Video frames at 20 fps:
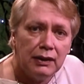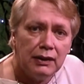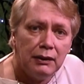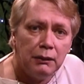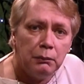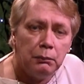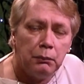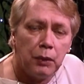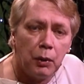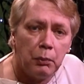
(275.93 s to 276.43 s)

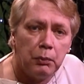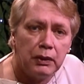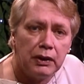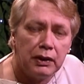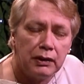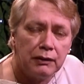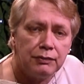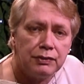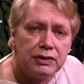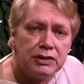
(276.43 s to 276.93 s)
moment
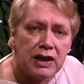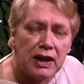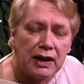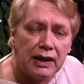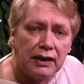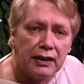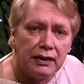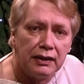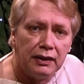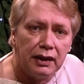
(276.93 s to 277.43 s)
of
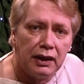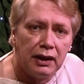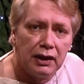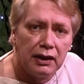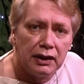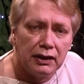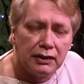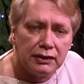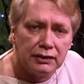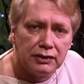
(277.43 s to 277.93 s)
zen
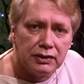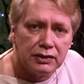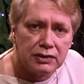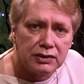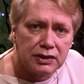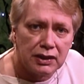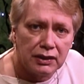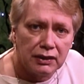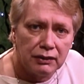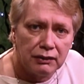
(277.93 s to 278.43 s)
in
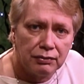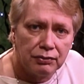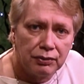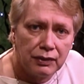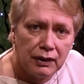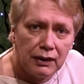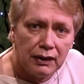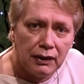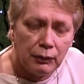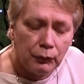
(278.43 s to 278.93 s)
yourself,
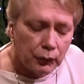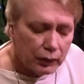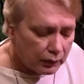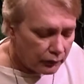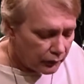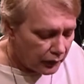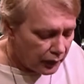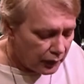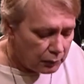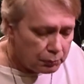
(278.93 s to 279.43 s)
well
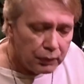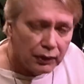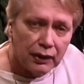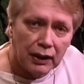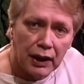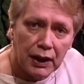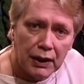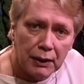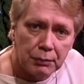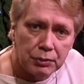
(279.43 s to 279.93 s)
then
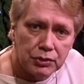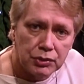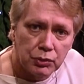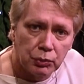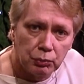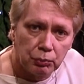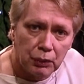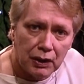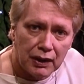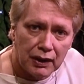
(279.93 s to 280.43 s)
perhaps
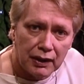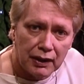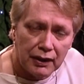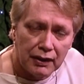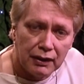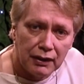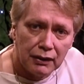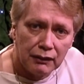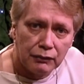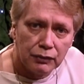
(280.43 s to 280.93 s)
my
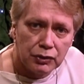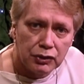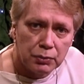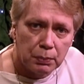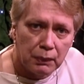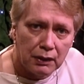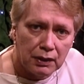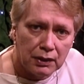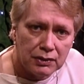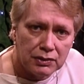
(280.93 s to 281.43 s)

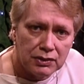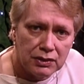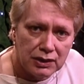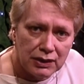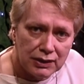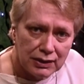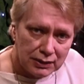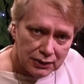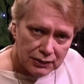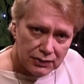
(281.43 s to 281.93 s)
response
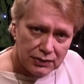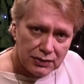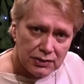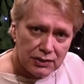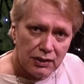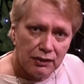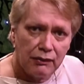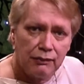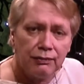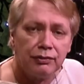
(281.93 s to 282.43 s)
is
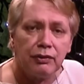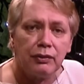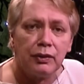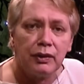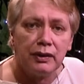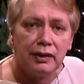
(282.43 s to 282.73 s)
for